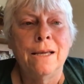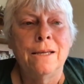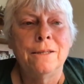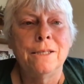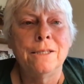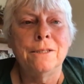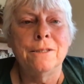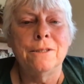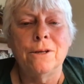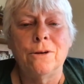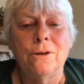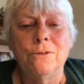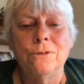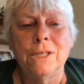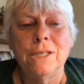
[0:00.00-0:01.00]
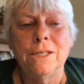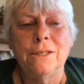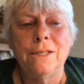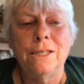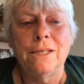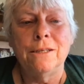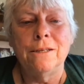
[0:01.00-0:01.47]
this is only
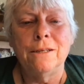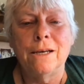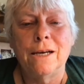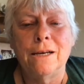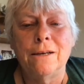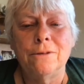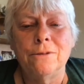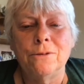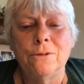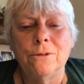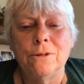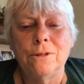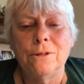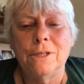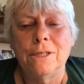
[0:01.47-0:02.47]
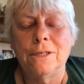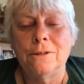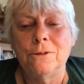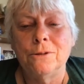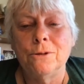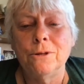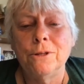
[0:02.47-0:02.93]
the uh, no, the
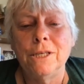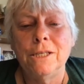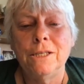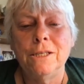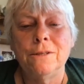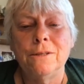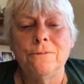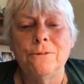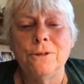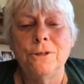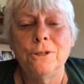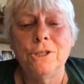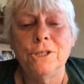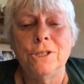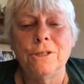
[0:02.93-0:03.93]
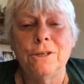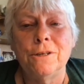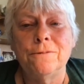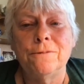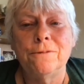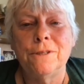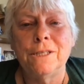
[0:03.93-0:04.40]
North Indian version
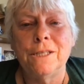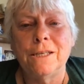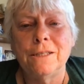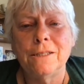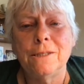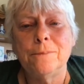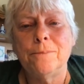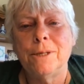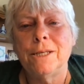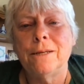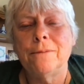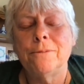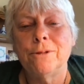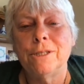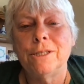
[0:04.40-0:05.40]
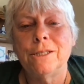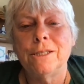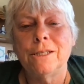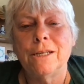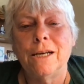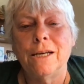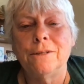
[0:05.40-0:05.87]
of this, but I'm going to
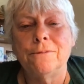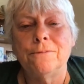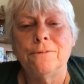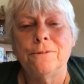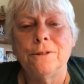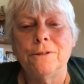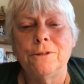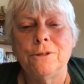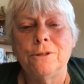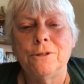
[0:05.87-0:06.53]
kind of uh,